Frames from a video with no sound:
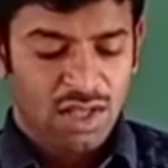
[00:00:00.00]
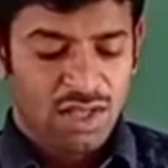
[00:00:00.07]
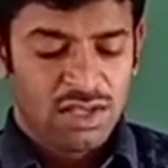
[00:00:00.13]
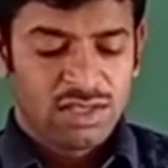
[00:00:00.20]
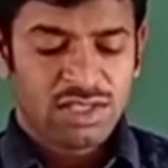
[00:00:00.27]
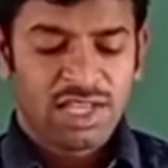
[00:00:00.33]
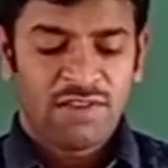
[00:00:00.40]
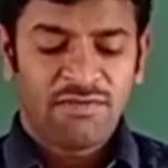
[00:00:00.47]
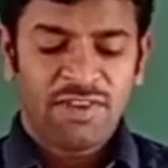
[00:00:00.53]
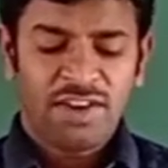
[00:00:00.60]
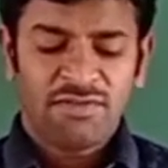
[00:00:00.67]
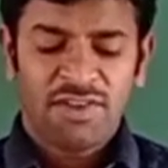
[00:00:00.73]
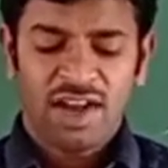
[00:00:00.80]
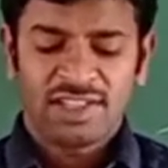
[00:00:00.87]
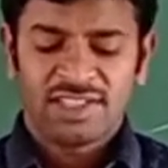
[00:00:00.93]

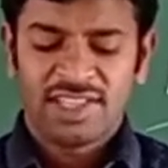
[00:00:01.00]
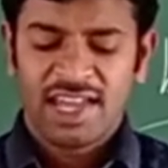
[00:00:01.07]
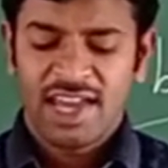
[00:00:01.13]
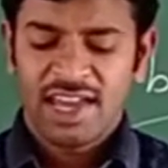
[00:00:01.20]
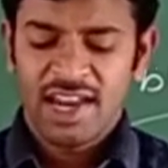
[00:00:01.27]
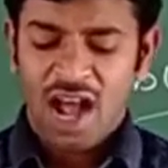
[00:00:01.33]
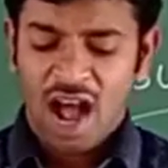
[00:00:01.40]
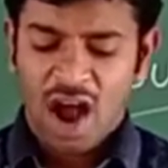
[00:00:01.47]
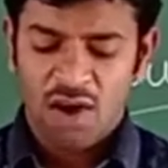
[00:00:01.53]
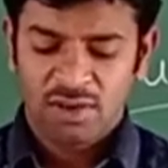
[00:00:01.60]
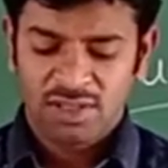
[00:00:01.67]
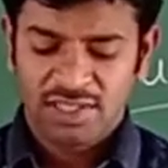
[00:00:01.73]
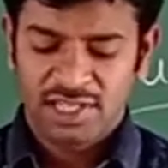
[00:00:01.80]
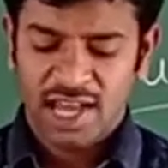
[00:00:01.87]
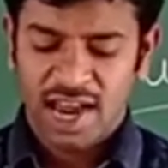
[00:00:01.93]
someone was there
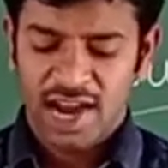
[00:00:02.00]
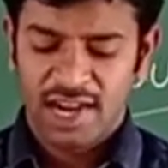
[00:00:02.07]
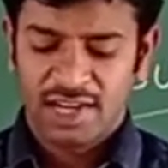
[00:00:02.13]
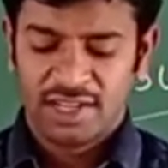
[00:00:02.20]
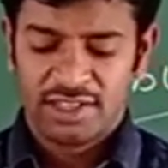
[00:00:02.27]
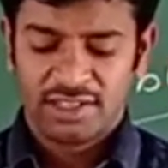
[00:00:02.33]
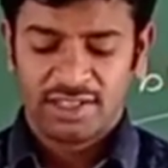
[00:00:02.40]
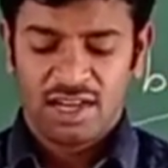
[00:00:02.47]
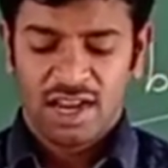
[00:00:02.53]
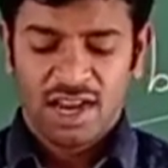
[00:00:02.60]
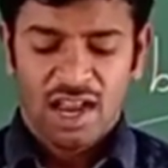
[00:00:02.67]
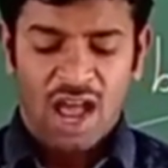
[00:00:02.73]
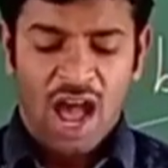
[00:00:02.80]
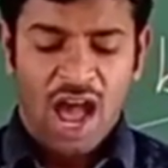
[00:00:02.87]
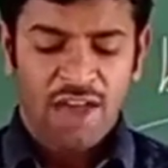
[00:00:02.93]
outside.
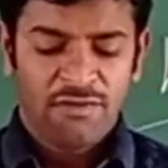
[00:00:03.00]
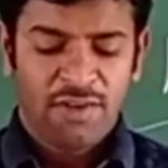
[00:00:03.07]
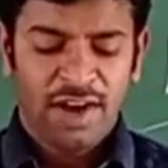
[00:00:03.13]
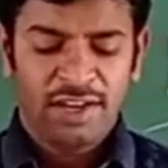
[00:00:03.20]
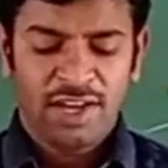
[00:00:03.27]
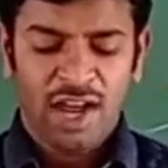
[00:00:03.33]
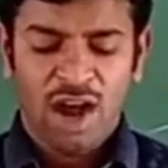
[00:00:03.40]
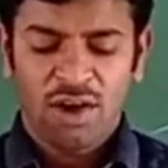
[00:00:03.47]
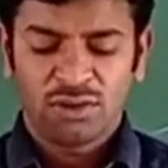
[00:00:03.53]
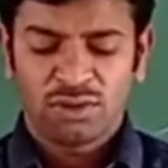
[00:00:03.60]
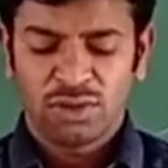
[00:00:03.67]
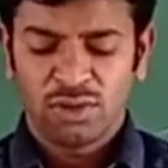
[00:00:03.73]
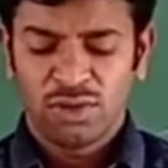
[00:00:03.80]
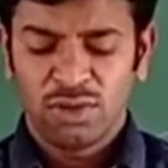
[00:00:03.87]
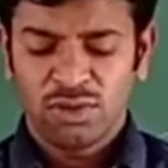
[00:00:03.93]
I went out
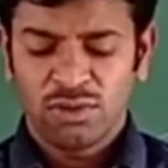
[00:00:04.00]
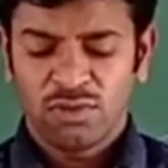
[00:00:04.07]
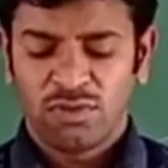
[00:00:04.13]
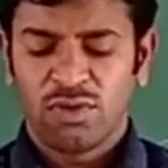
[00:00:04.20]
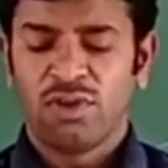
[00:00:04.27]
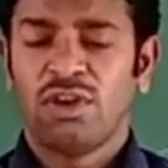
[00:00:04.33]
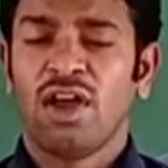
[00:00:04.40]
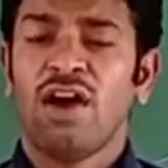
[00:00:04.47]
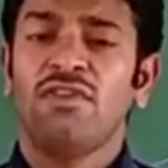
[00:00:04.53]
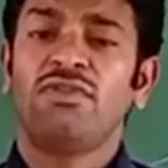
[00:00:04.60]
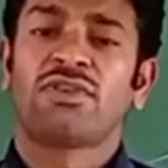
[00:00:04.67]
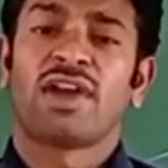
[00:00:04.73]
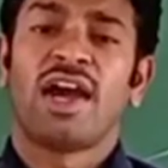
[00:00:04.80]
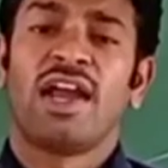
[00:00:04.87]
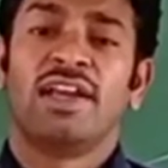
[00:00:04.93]
to look full
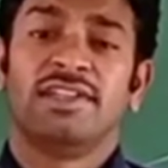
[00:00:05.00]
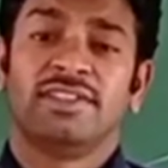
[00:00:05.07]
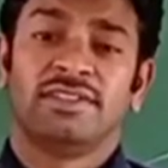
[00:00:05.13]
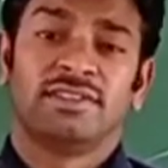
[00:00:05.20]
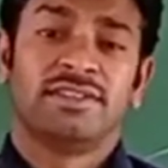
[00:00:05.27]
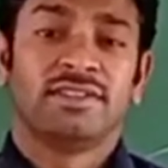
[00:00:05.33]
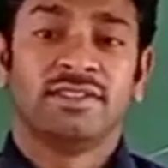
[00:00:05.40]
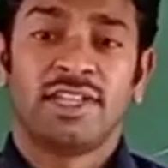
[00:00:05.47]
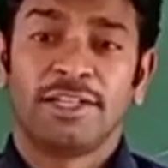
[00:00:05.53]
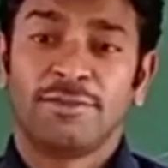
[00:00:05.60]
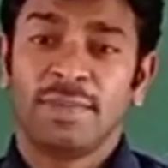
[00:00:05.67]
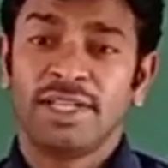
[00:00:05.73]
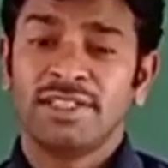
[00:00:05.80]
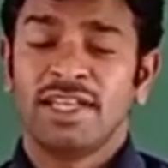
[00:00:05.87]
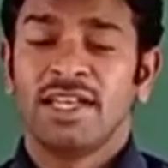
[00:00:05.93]
of fright. That
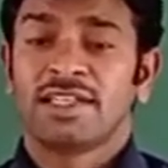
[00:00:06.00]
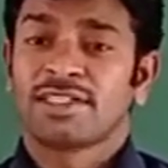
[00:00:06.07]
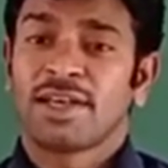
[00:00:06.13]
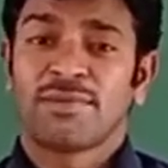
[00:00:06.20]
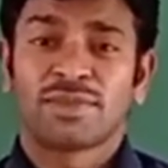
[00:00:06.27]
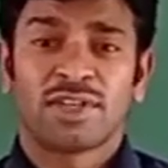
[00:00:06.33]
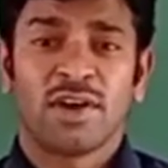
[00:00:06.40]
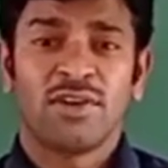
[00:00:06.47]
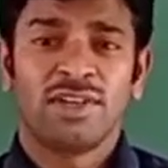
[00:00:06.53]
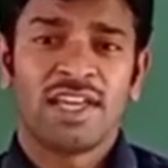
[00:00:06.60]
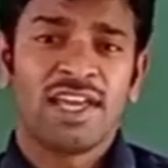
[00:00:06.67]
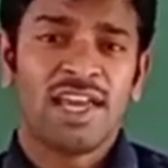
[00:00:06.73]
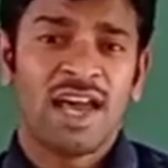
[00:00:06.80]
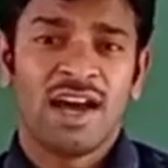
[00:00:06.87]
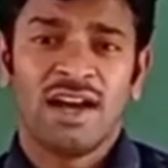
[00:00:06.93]
means some
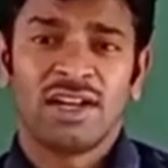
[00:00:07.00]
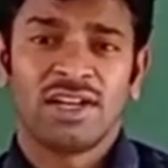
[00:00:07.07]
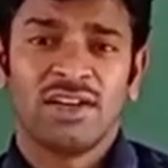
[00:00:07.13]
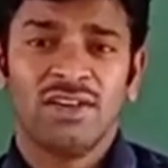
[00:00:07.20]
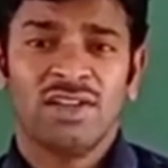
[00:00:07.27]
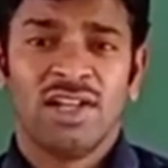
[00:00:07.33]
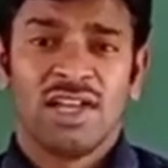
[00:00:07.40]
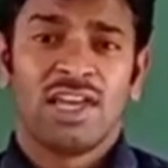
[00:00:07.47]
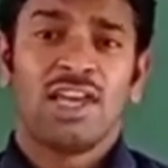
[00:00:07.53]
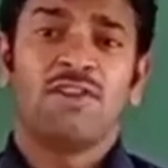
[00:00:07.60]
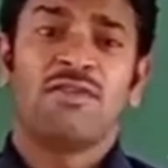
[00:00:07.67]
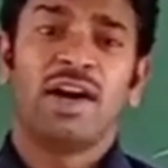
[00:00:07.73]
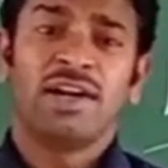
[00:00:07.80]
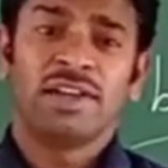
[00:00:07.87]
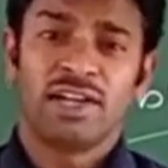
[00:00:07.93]
sound he heard now. He
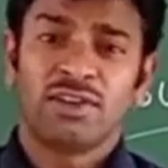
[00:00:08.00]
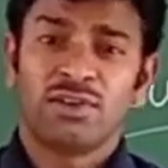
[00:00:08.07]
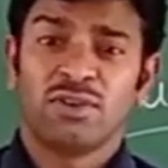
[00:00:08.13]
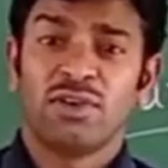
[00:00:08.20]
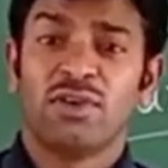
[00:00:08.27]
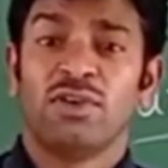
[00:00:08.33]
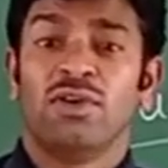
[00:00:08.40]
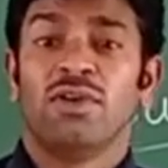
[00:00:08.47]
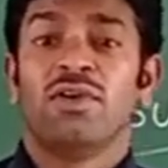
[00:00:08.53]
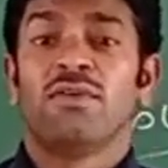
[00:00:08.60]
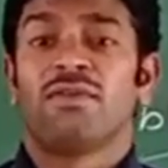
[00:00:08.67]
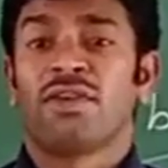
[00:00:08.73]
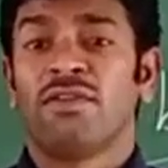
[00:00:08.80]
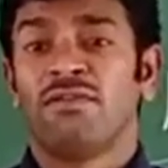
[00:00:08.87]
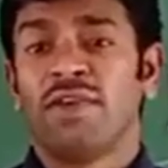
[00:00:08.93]
wanted to know
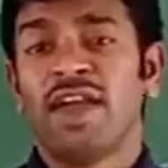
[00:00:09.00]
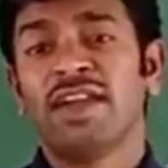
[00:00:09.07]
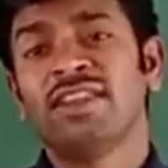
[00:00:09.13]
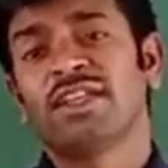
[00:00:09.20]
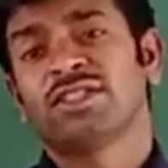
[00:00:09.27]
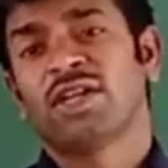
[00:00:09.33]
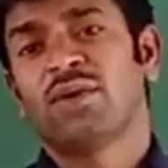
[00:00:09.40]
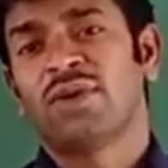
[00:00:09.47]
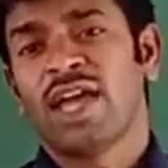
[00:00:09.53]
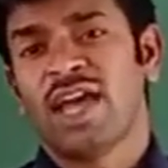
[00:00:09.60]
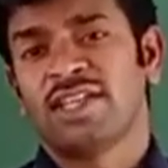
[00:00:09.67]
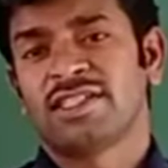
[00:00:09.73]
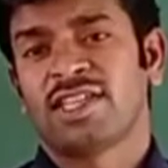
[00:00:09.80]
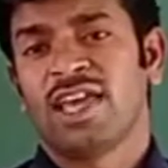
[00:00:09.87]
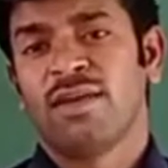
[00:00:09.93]
from where the sound
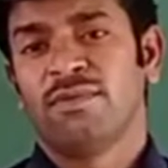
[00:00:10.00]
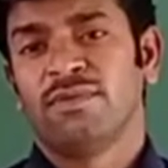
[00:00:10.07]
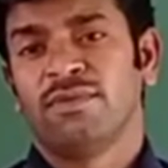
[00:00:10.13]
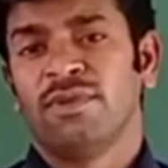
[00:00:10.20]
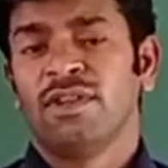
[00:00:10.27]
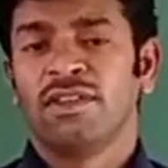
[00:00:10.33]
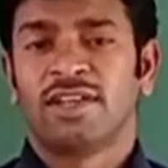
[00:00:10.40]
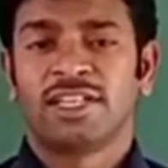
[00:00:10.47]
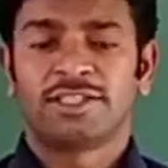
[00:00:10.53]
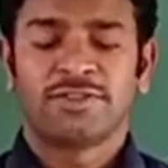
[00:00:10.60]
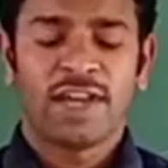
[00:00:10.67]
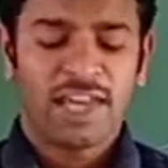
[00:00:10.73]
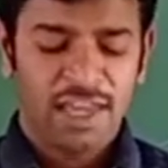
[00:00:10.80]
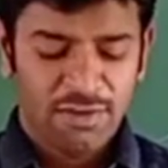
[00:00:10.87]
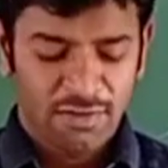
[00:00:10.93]
has came. That's
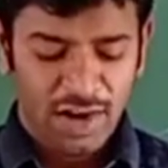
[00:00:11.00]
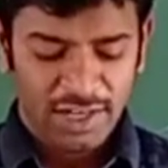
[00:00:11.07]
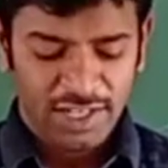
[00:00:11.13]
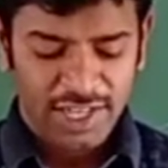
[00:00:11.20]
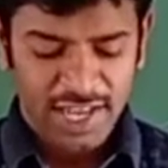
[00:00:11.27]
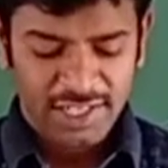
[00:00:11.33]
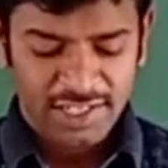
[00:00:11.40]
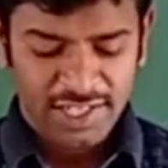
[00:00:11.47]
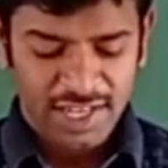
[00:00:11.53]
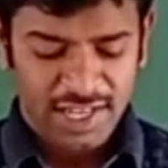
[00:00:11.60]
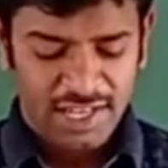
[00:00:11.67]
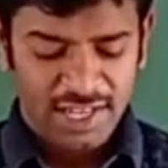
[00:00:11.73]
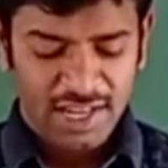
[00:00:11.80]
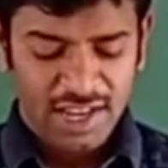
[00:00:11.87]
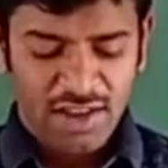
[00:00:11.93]
why what he has
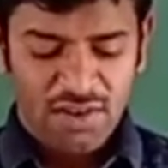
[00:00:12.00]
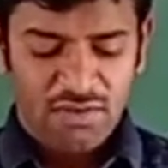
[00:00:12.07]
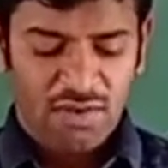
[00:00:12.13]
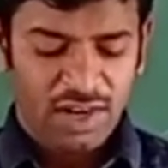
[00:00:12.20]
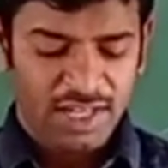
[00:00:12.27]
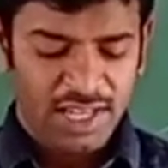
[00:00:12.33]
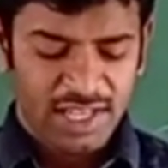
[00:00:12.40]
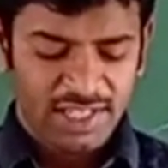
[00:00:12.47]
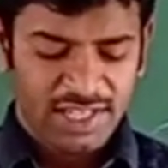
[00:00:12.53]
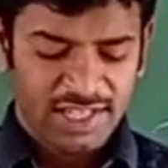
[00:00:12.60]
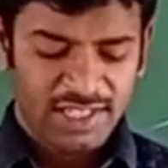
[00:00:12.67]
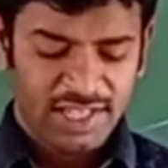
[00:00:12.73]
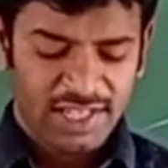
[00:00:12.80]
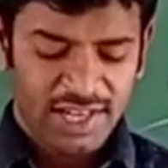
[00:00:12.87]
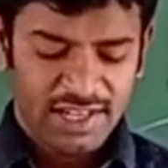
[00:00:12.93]
done,
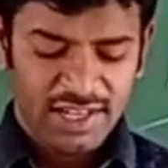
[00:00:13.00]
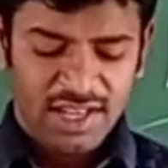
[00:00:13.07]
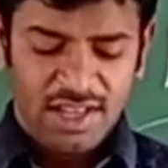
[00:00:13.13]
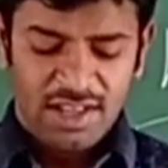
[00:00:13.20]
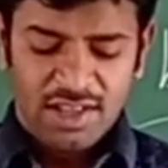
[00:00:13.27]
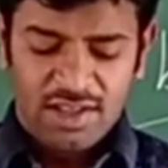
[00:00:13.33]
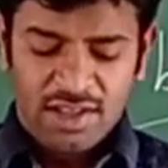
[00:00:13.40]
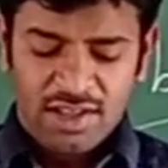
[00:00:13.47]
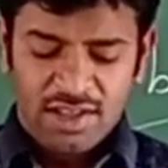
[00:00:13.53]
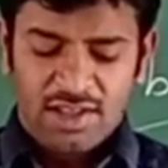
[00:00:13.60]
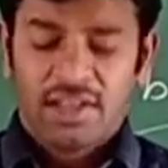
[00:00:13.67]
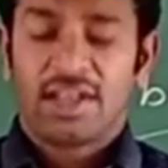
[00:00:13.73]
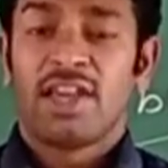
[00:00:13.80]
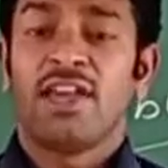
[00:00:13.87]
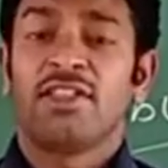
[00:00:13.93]
children?
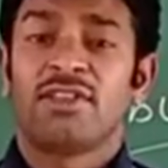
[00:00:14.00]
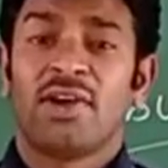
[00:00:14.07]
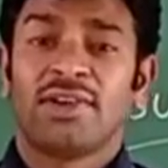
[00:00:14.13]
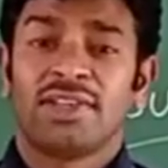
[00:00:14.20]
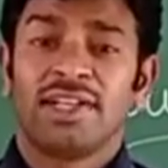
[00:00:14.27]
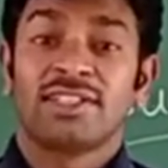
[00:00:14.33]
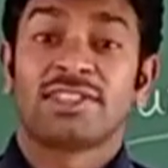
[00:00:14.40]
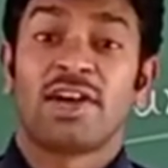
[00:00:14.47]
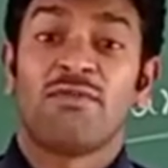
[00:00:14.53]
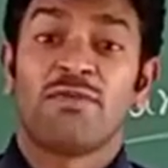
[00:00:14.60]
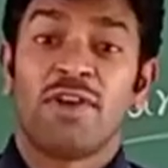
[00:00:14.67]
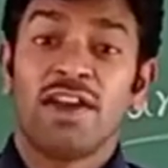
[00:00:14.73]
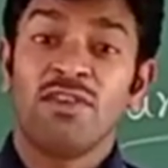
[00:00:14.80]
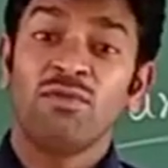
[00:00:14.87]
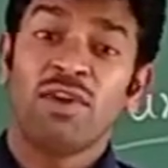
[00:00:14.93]
He thought that someone